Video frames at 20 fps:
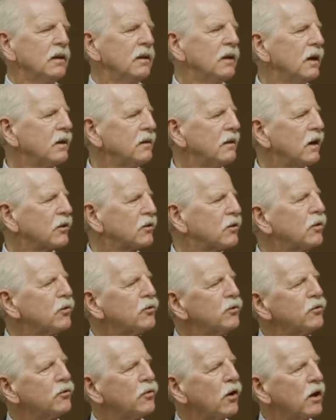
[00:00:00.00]
that Dr.
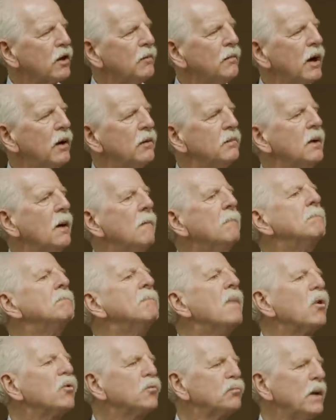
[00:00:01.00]
Christian is talking about,
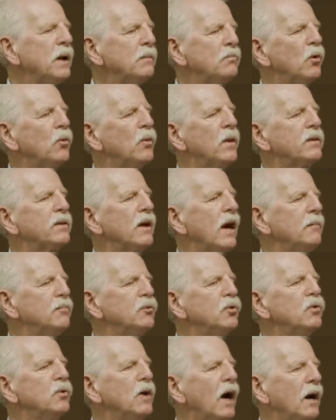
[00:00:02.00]
most people with type
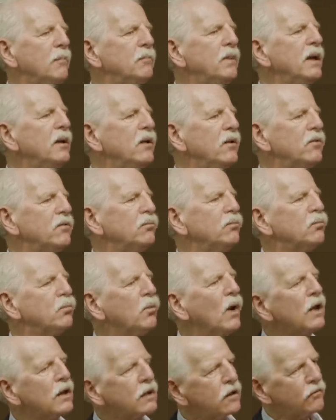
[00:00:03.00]
2 diabetes,
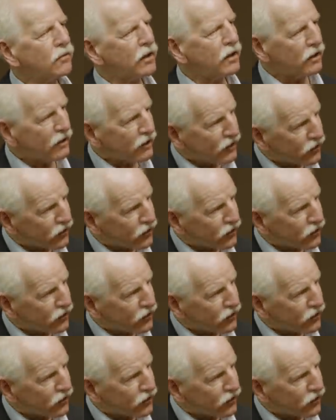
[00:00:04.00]
relatively